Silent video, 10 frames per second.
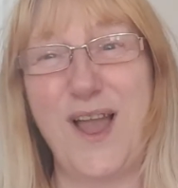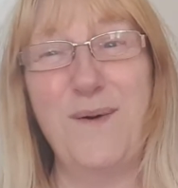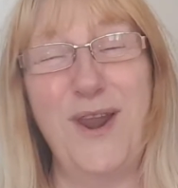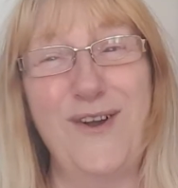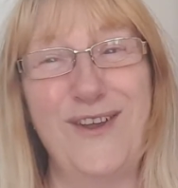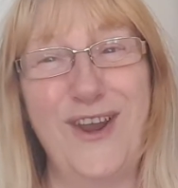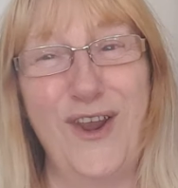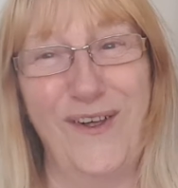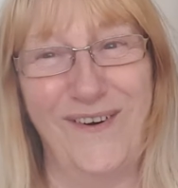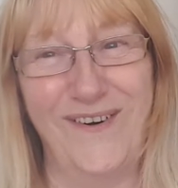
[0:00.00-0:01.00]
go along
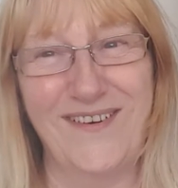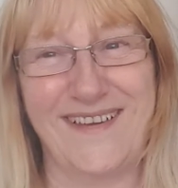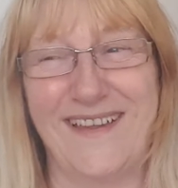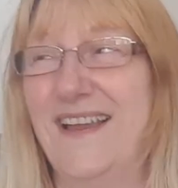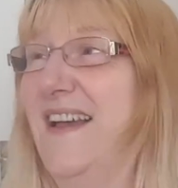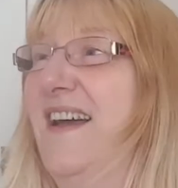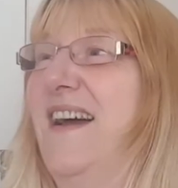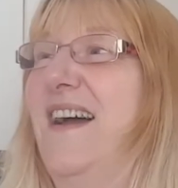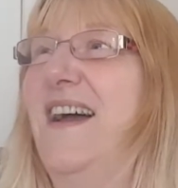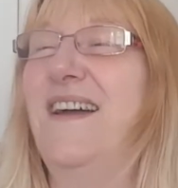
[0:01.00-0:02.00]
and look
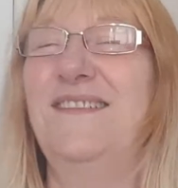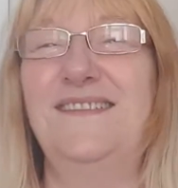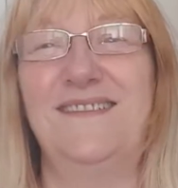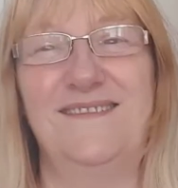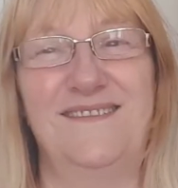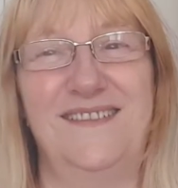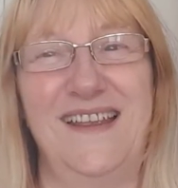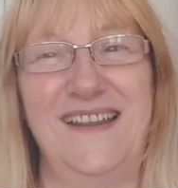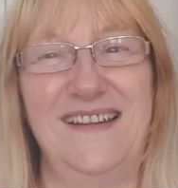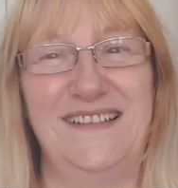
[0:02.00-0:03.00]
how
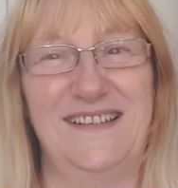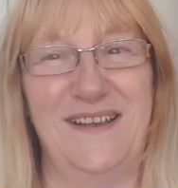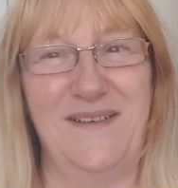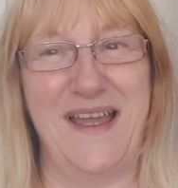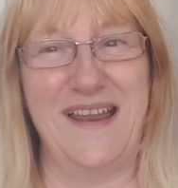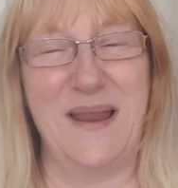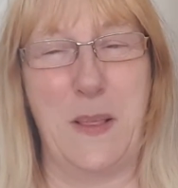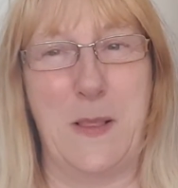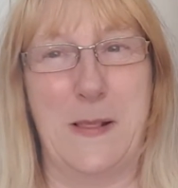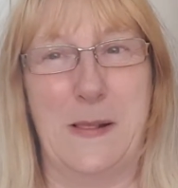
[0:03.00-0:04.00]
Dean is doing.
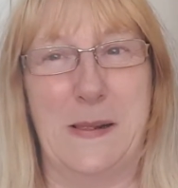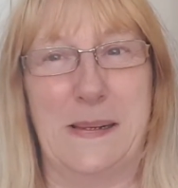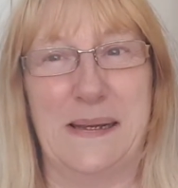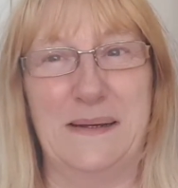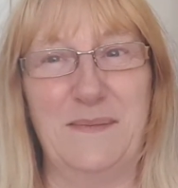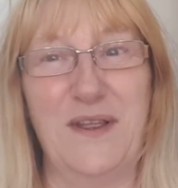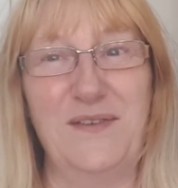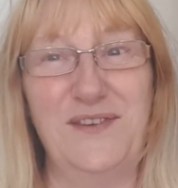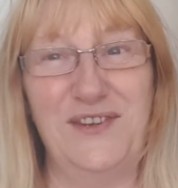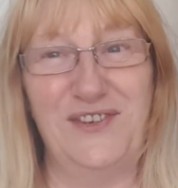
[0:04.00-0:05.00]
And I'm
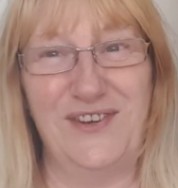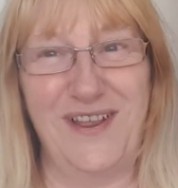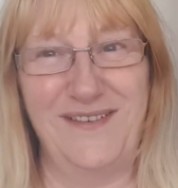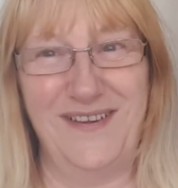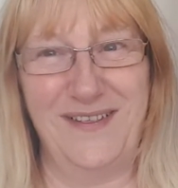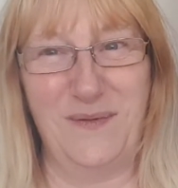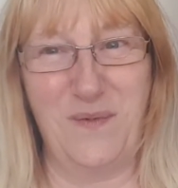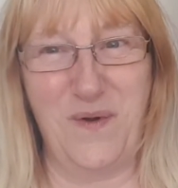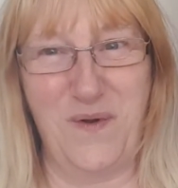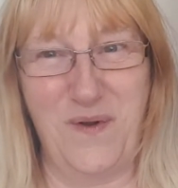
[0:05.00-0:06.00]
going to show you the
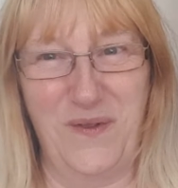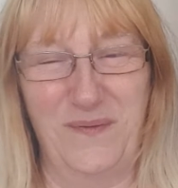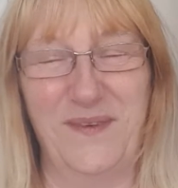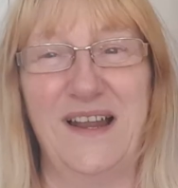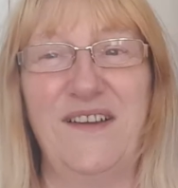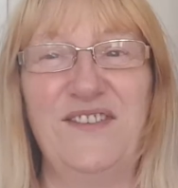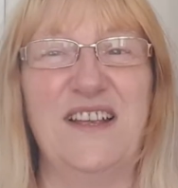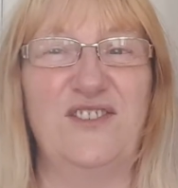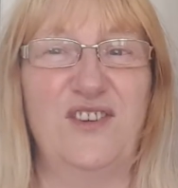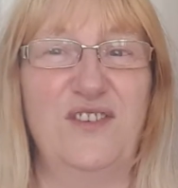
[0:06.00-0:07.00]
wall. You'll have
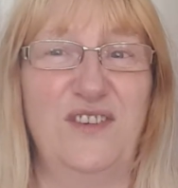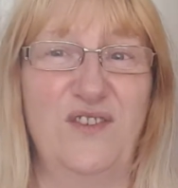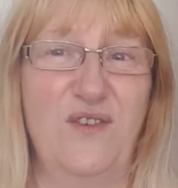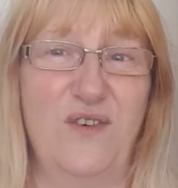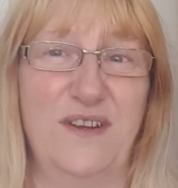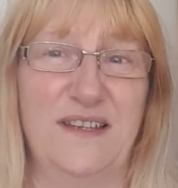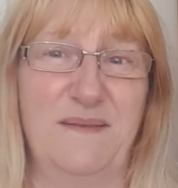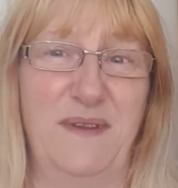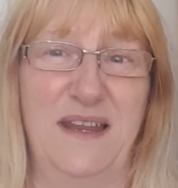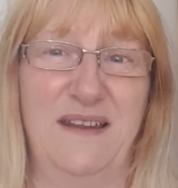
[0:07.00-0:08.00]
to excuse the noise.
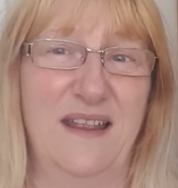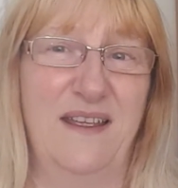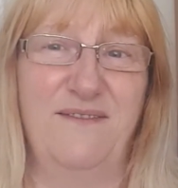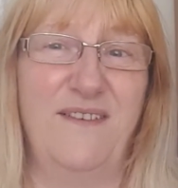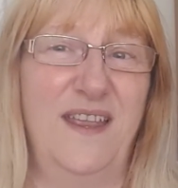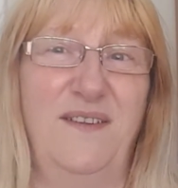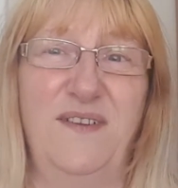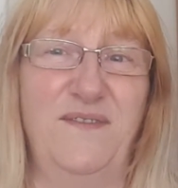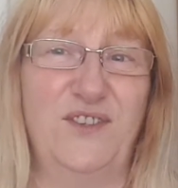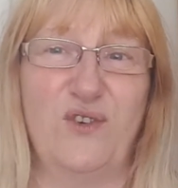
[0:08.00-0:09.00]
I mean,
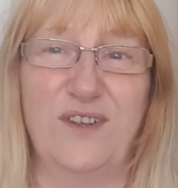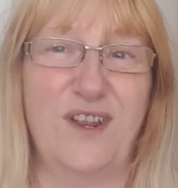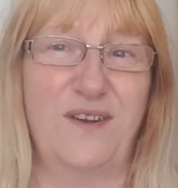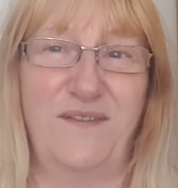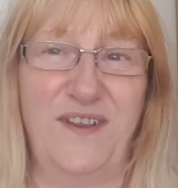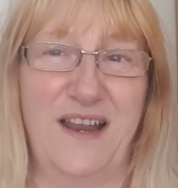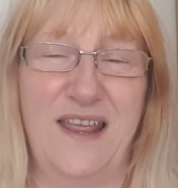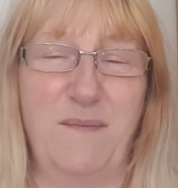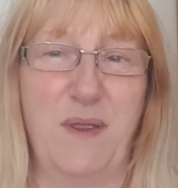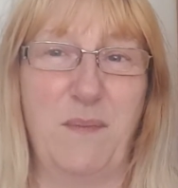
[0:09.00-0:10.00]
even if I talk, I don't know if you'll
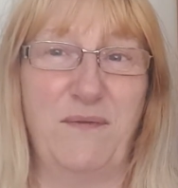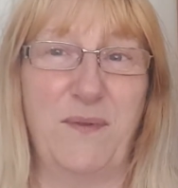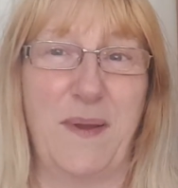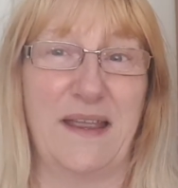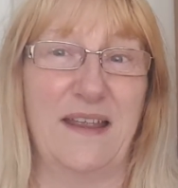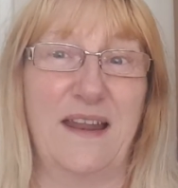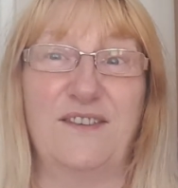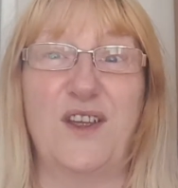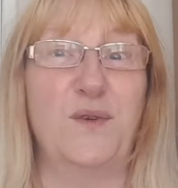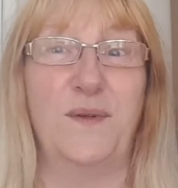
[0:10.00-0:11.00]
hear me above the banging.
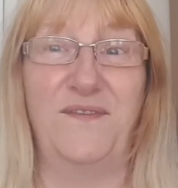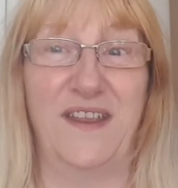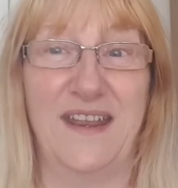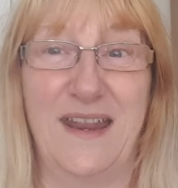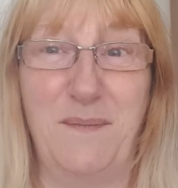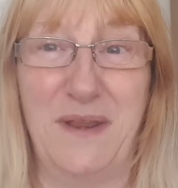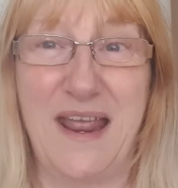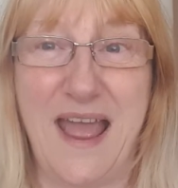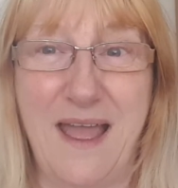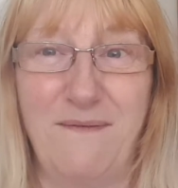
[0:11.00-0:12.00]
I don't know if you can hear me
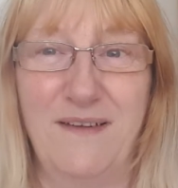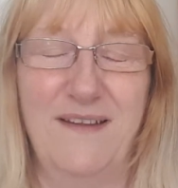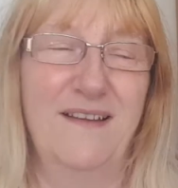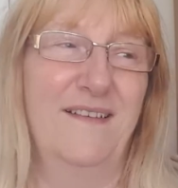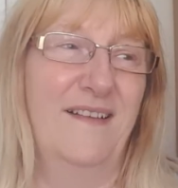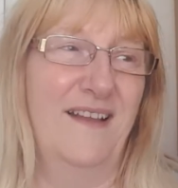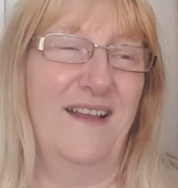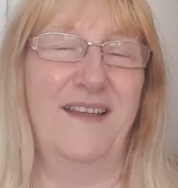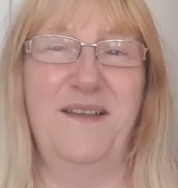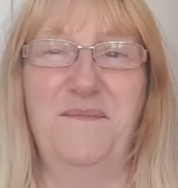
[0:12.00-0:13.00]
now.
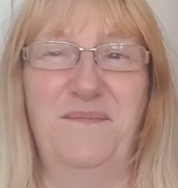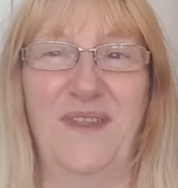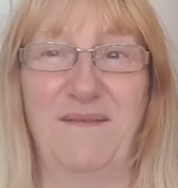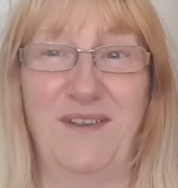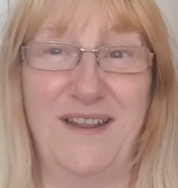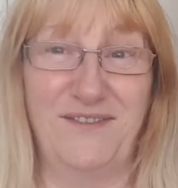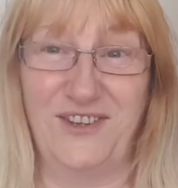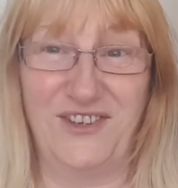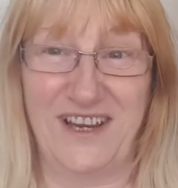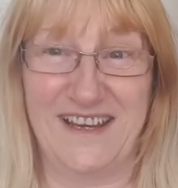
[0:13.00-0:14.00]
Um, I'm going to have
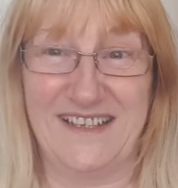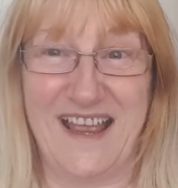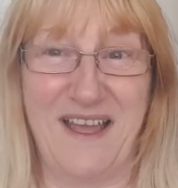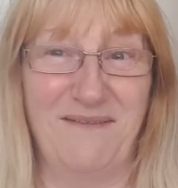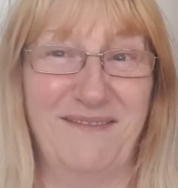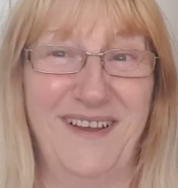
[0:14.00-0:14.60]
to check it out